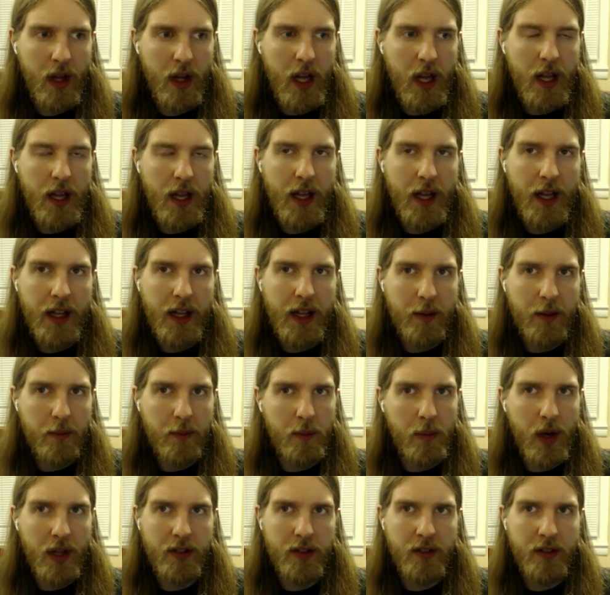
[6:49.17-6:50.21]
Like, I think
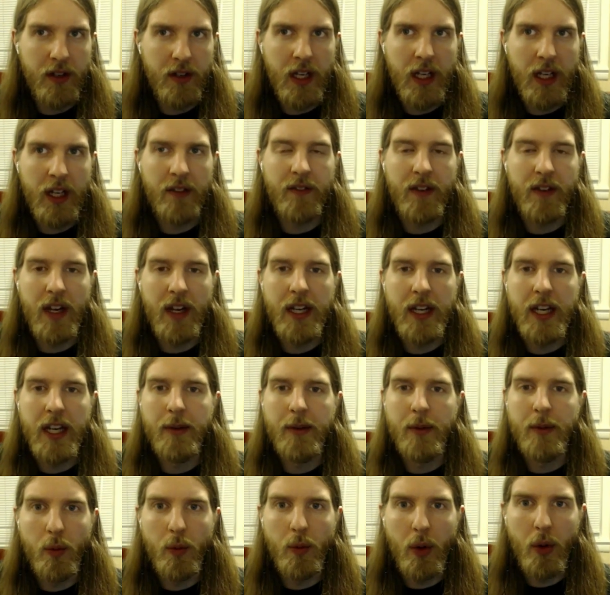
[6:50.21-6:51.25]
Monsters, Inc. and Finding Nemo were
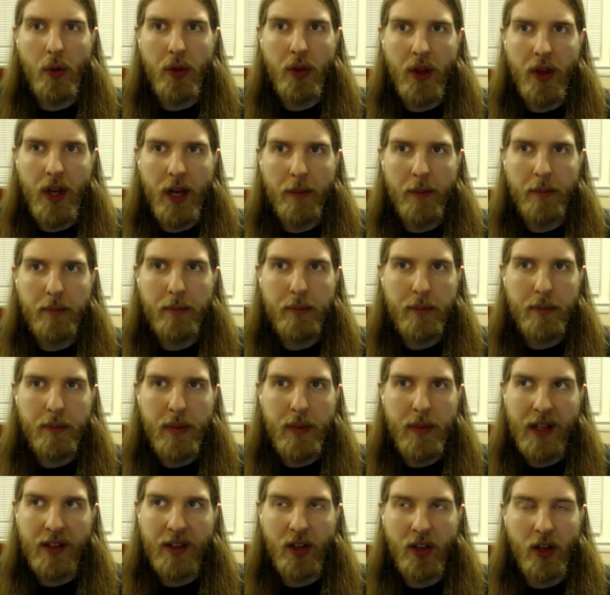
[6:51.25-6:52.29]
both...
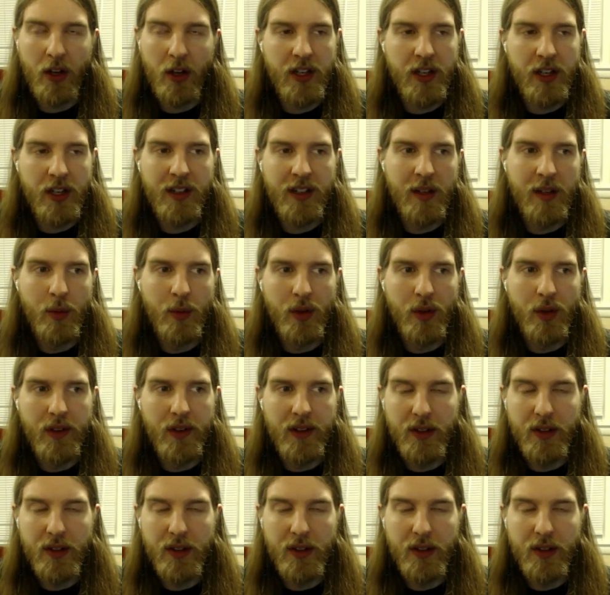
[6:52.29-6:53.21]
Pixar Disney movies too.